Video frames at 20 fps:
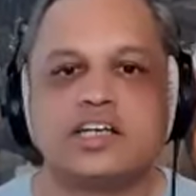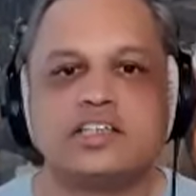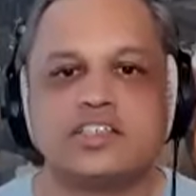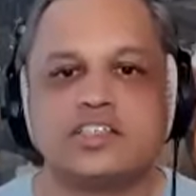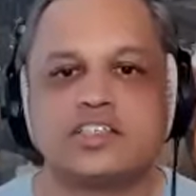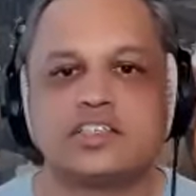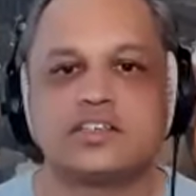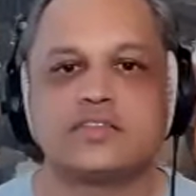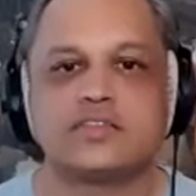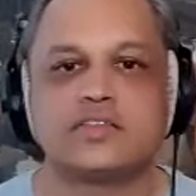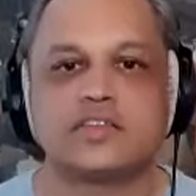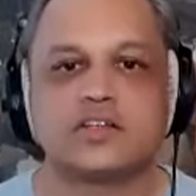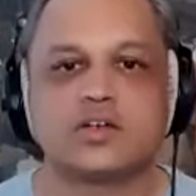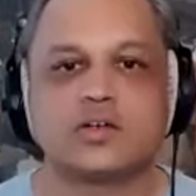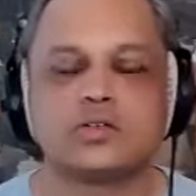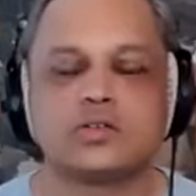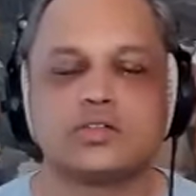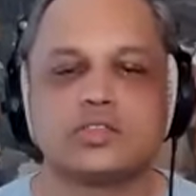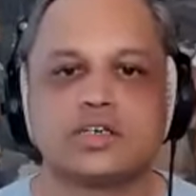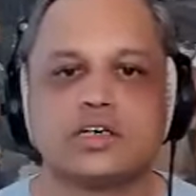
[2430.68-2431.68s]
of the call to
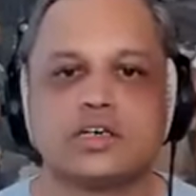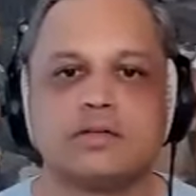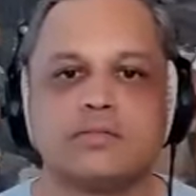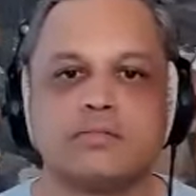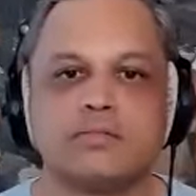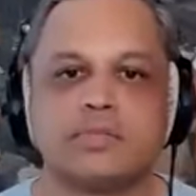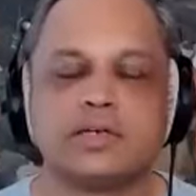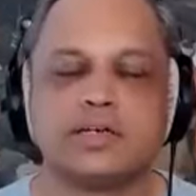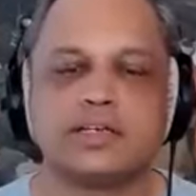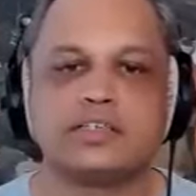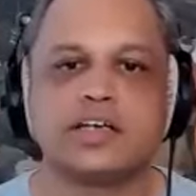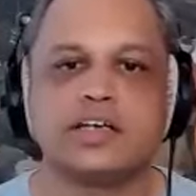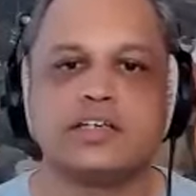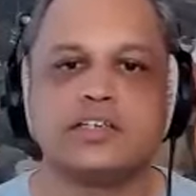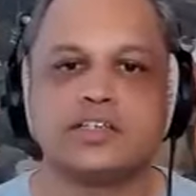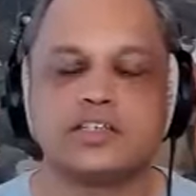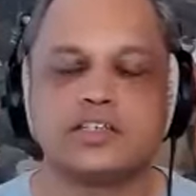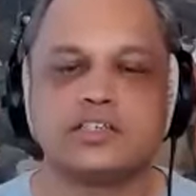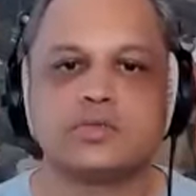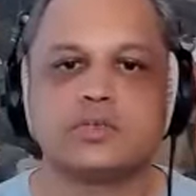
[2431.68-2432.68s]
calm meditations
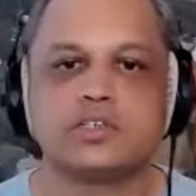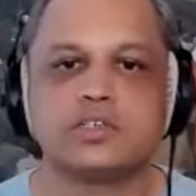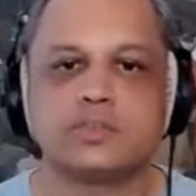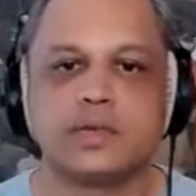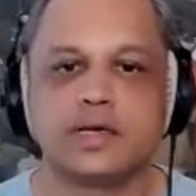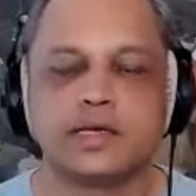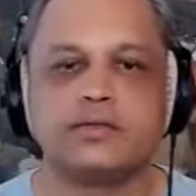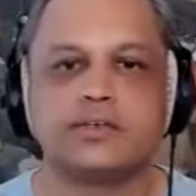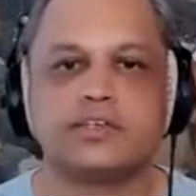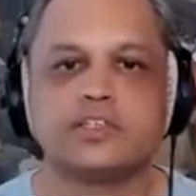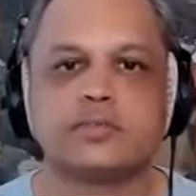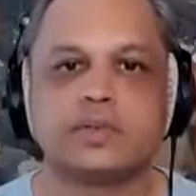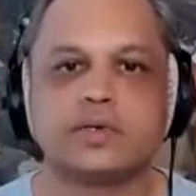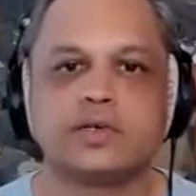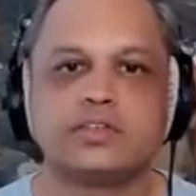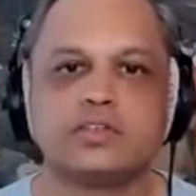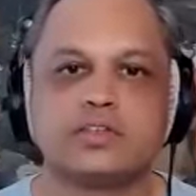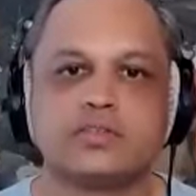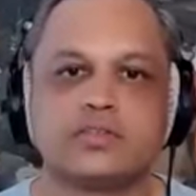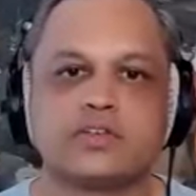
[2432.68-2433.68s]
was my own experience
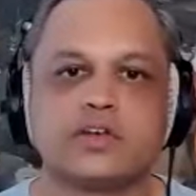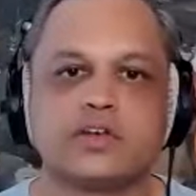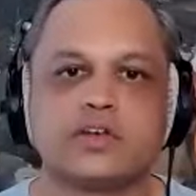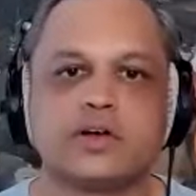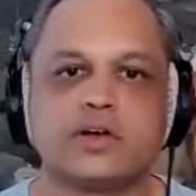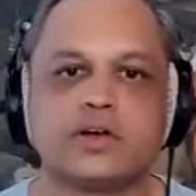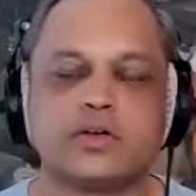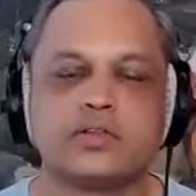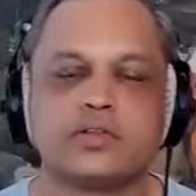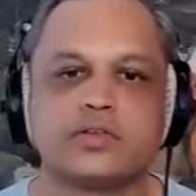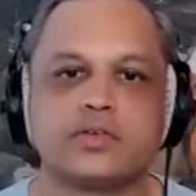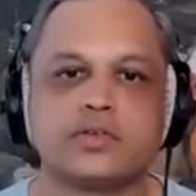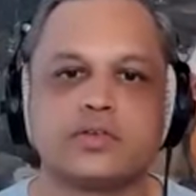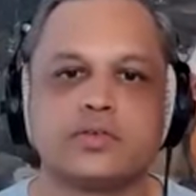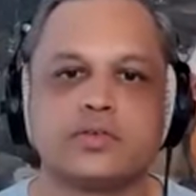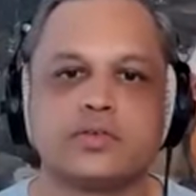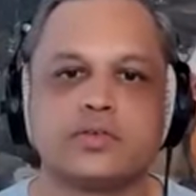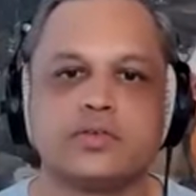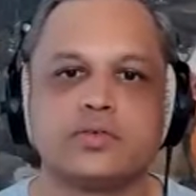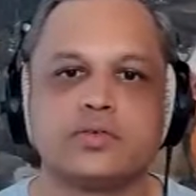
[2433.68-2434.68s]
of going through
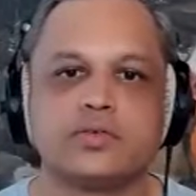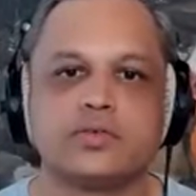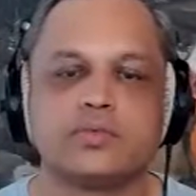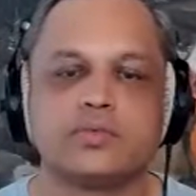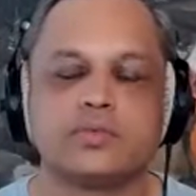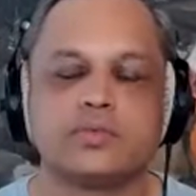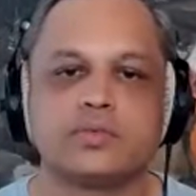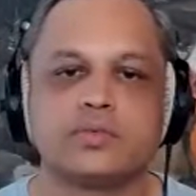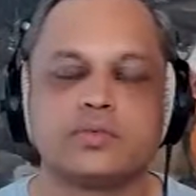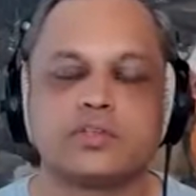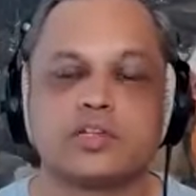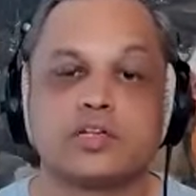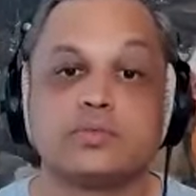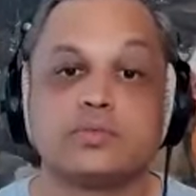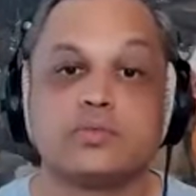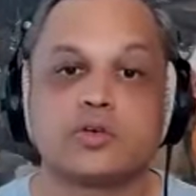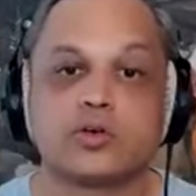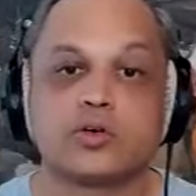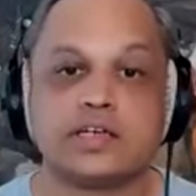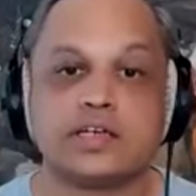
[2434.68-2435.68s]
global crisis
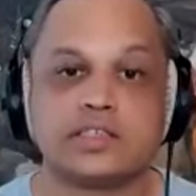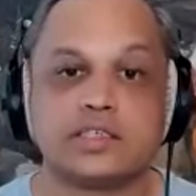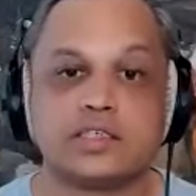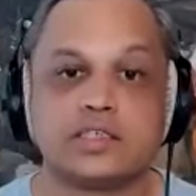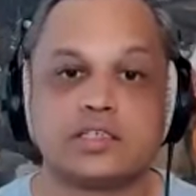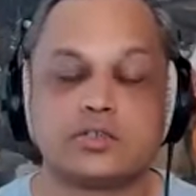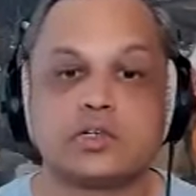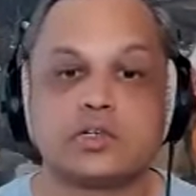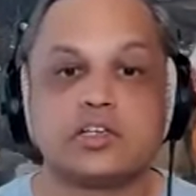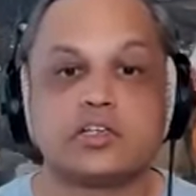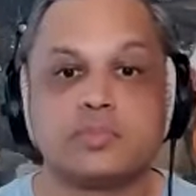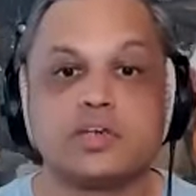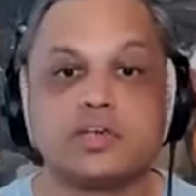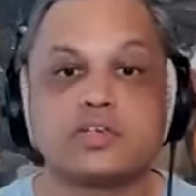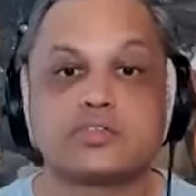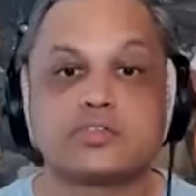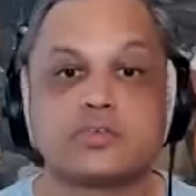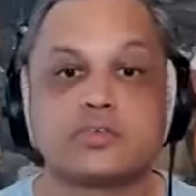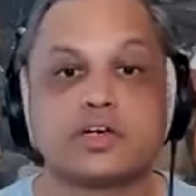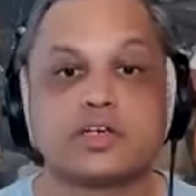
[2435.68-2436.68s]
as well as personal
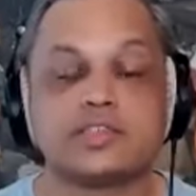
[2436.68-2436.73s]
crisis.